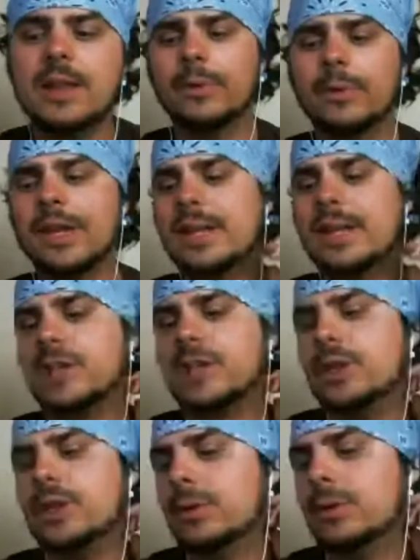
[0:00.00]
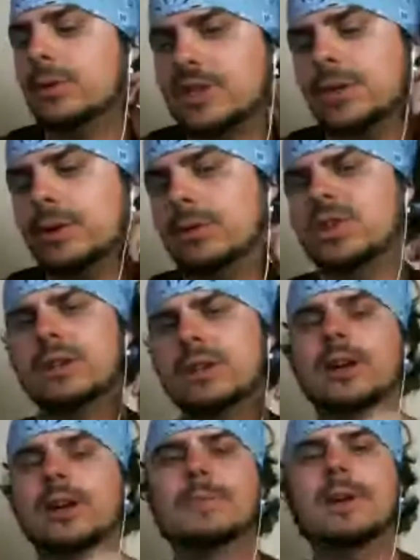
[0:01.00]
well, that's huge. That's huge,
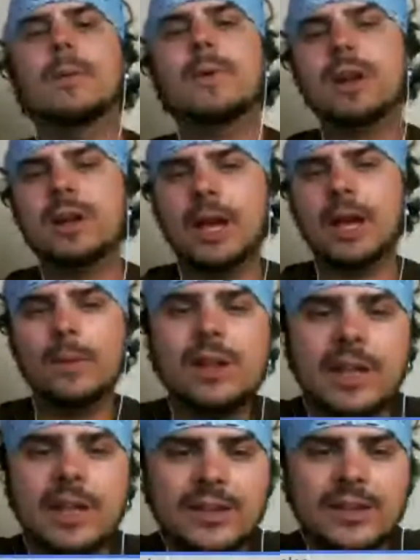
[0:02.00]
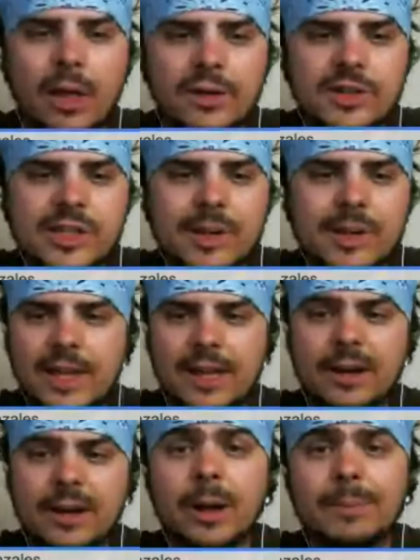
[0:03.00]
and I wanna acknowledge something
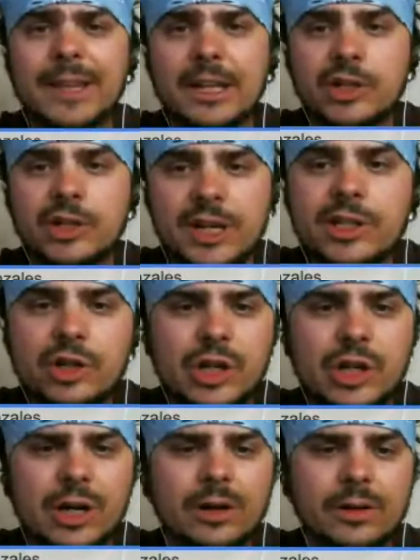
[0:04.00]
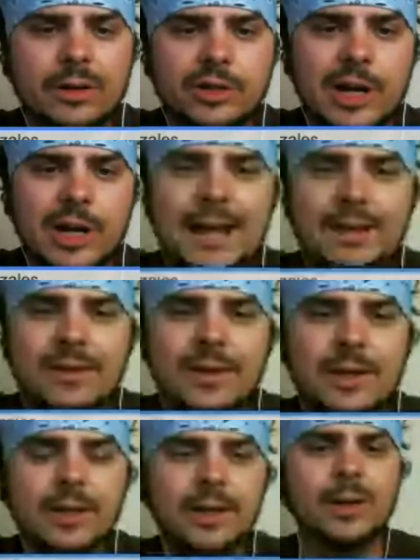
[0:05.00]
that that Tracy shared in the chat.
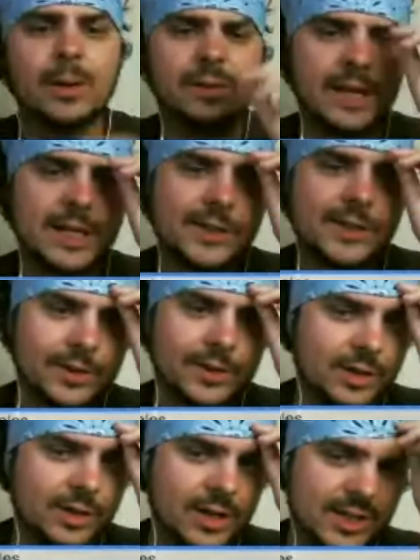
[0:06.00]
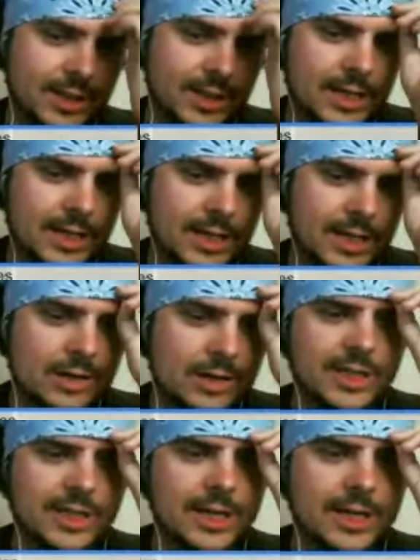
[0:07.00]
You know, thanks for this, Tracy. He actually
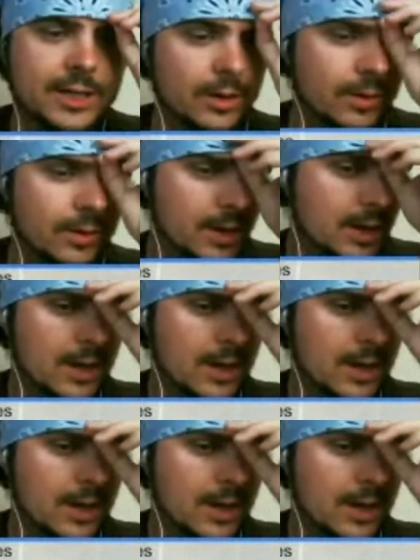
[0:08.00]
said, you know,